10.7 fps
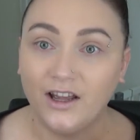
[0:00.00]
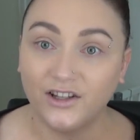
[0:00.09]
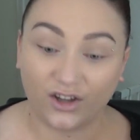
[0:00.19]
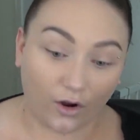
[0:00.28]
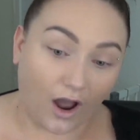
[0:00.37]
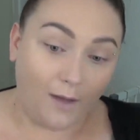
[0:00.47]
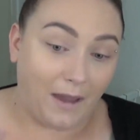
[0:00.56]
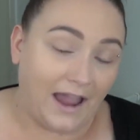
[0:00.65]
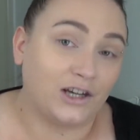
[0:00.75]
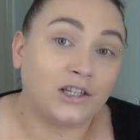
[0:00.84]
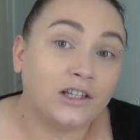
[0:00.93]
so I'm
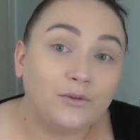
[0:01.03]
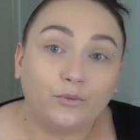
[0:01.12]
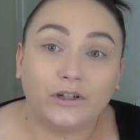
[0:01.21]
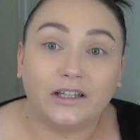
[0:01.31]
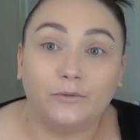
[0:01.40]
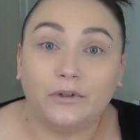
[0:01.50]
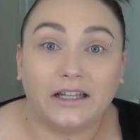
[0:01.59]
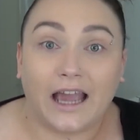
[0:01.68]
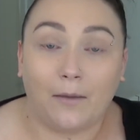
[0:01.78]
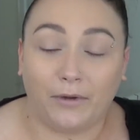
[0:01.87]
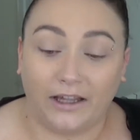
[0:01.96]
actually really
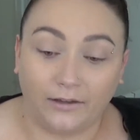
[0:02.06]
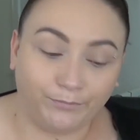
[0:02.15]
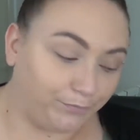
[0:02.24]
happy.